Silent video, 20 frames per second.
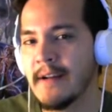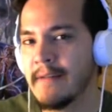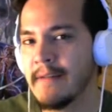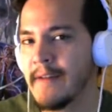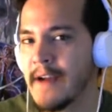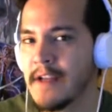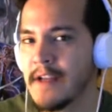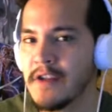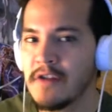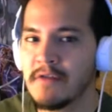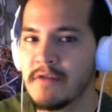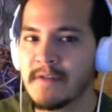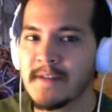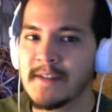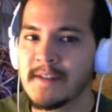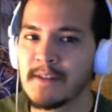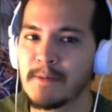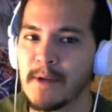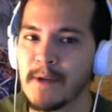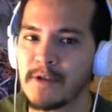If I use
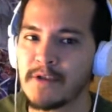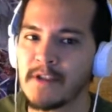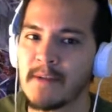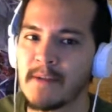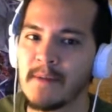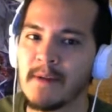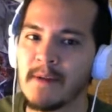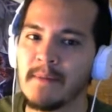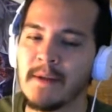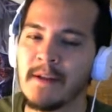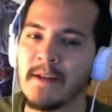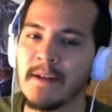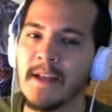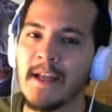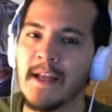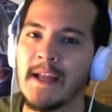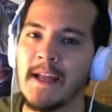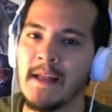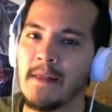its special summon ability,